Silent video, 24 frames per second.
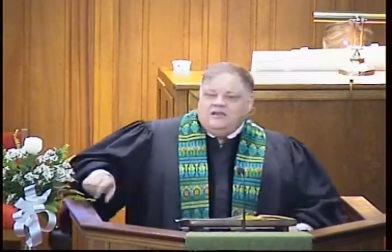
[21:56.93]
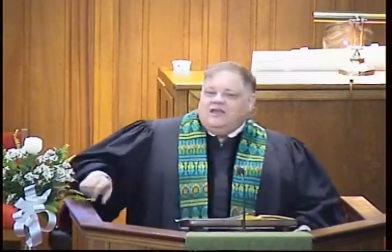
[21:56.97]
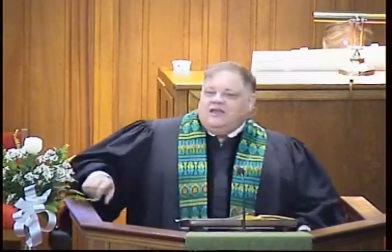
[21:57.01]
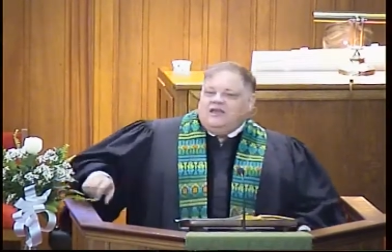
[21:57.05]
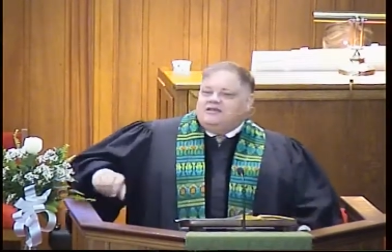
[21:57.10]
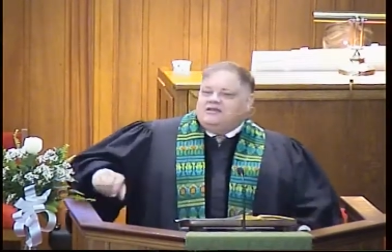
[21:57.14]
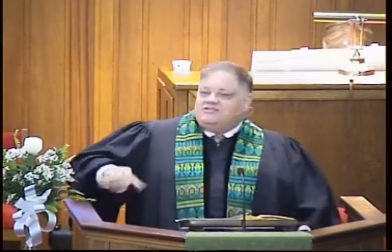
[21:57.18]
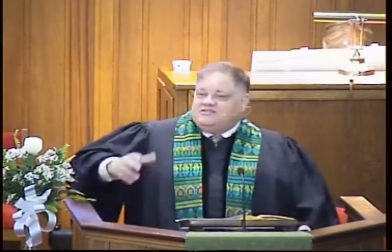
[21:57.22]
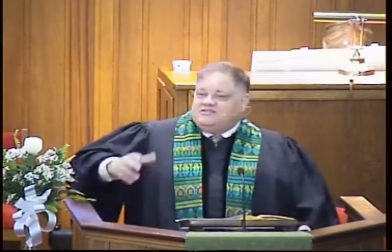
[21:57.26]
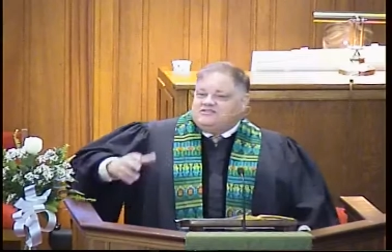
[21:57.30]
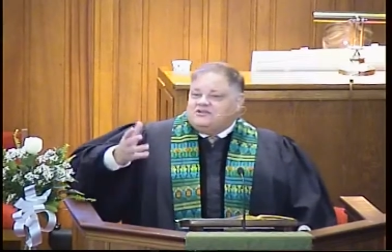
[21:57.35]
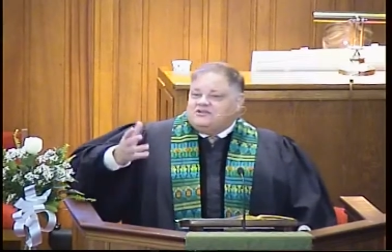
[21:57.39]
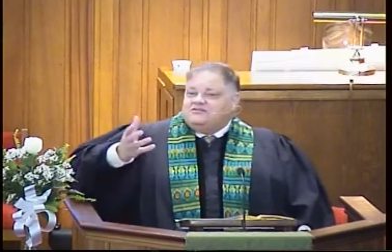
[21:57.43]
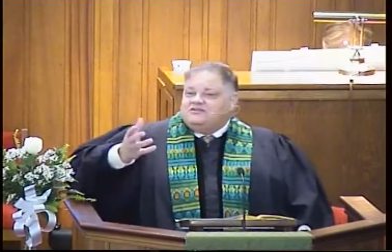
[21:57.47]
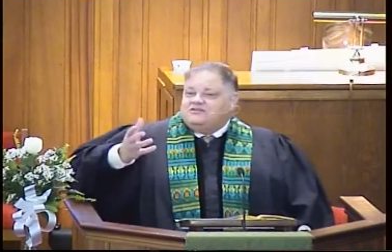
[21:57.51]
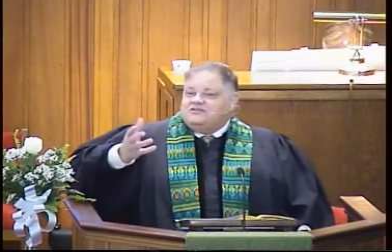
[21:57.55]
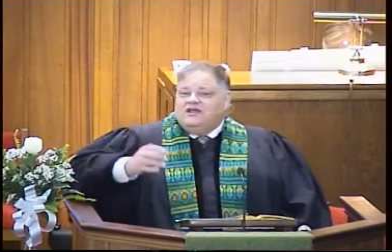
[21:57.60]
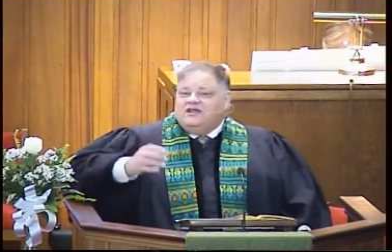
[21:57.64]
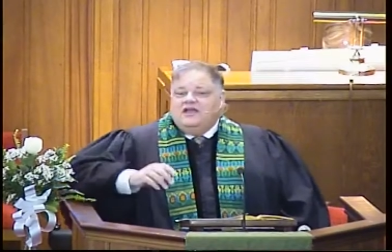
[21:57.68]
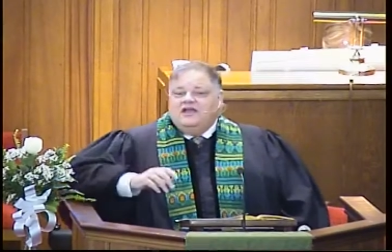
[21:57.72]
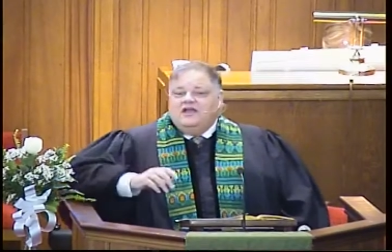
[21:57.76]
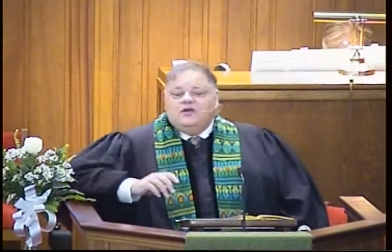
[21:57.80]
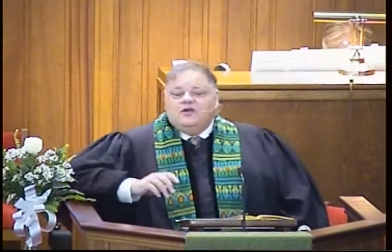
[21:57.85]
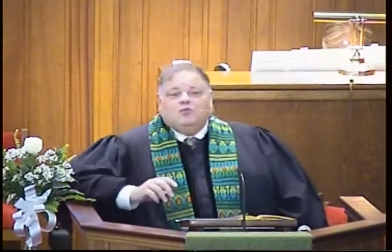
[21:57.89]
And so
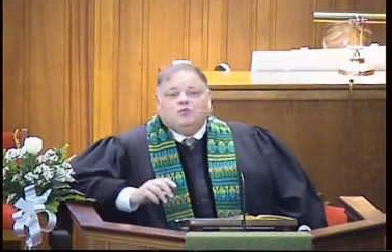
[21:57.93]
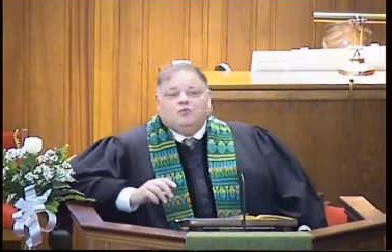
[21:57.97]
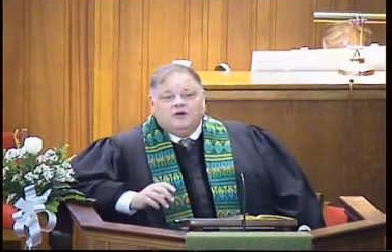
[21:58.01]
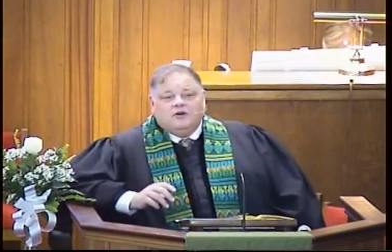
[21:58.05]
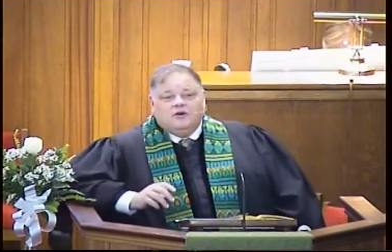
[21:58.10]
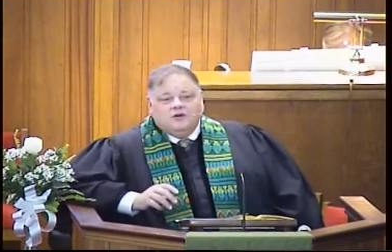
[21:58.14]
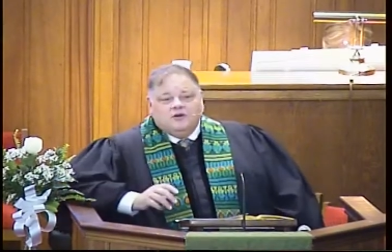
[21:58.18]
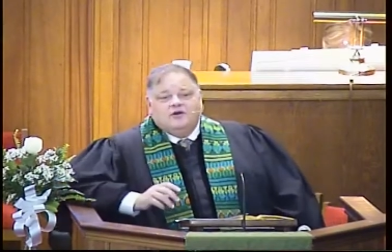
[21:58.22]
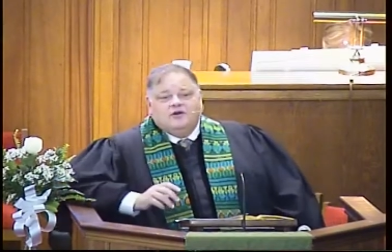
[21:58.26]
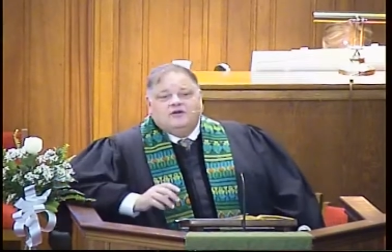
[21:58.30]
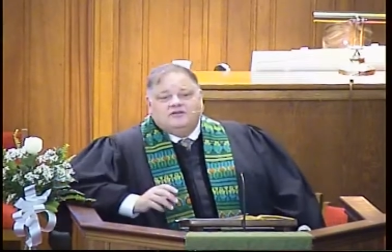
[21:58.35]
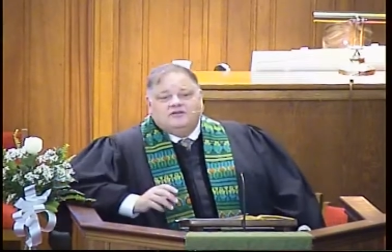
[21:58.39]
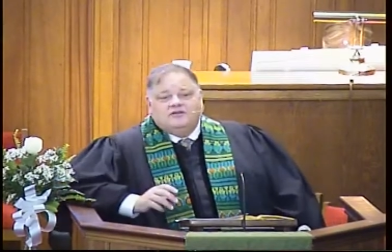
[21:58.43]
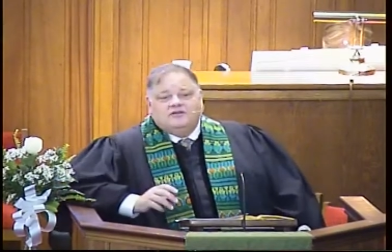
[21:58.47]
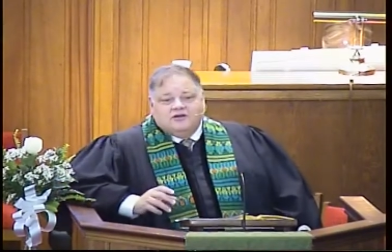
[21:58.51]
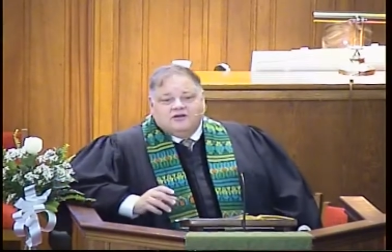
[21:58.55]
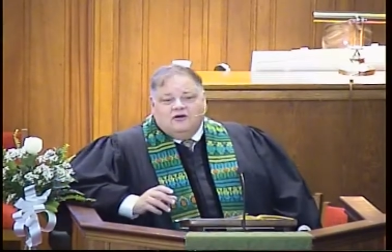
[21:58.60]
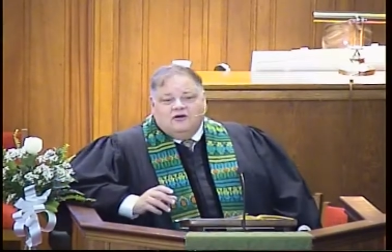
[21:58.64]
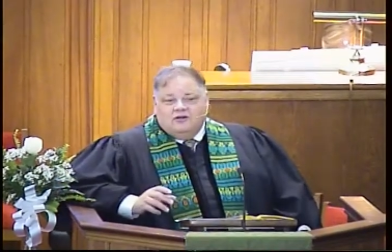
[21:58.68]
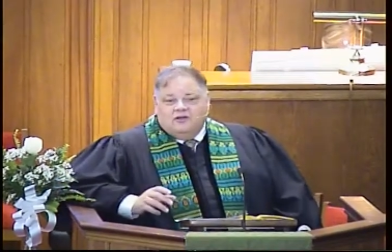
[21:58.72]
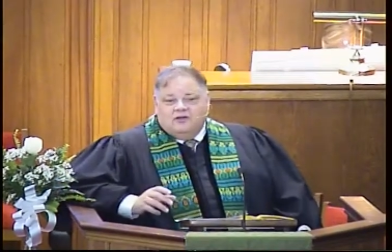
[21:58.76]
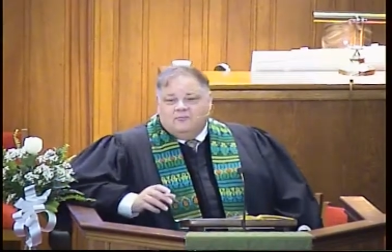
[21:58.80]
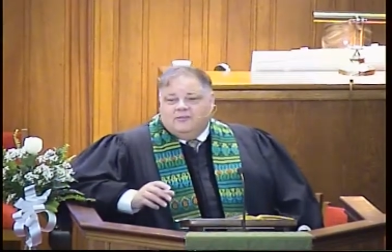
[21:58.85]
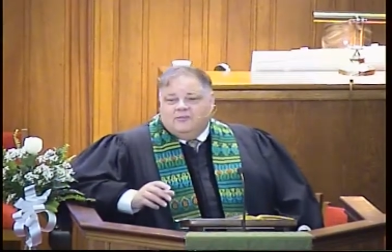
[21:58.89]
today we're going to
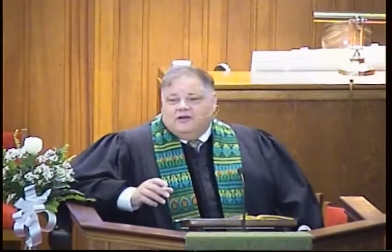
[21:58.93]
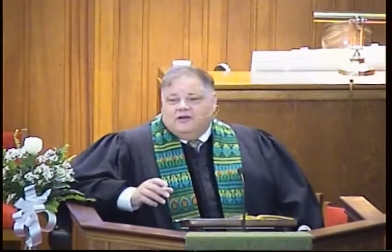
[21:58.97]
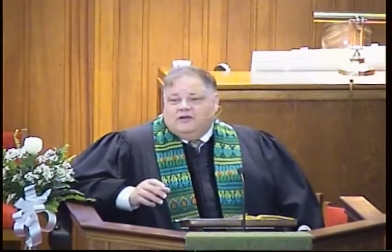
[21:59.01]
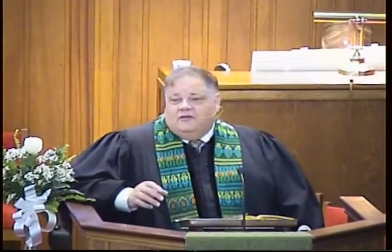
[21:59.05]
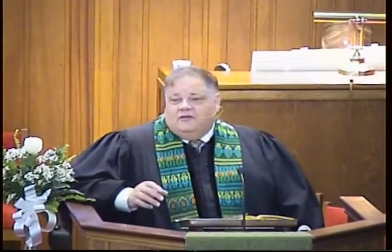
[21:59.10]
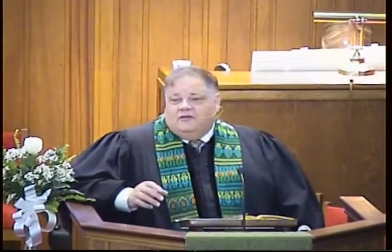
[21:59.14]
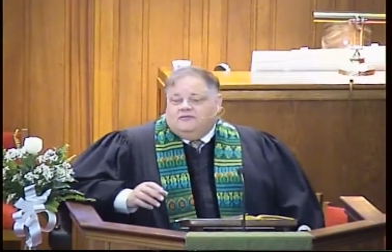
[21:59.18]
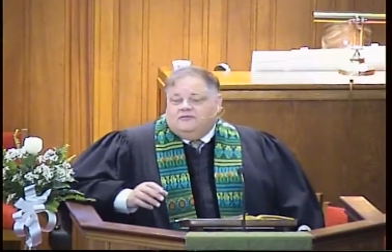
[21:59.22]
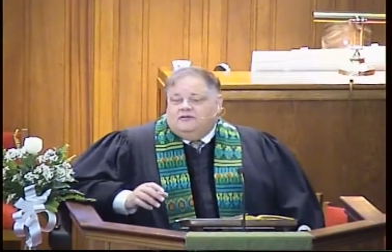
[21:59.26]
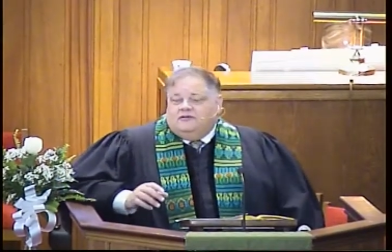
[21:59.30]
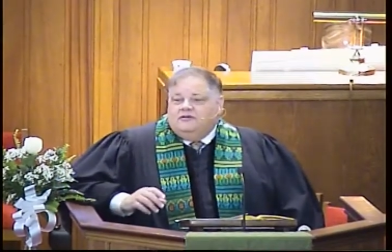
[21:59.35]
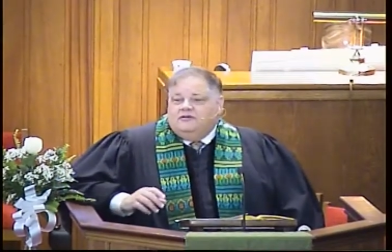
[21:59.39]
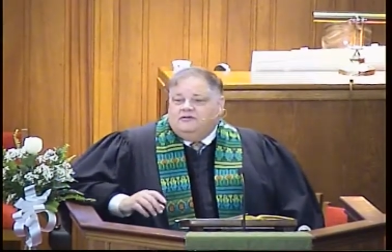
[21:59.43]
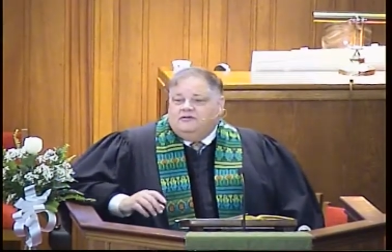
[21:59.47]
talk about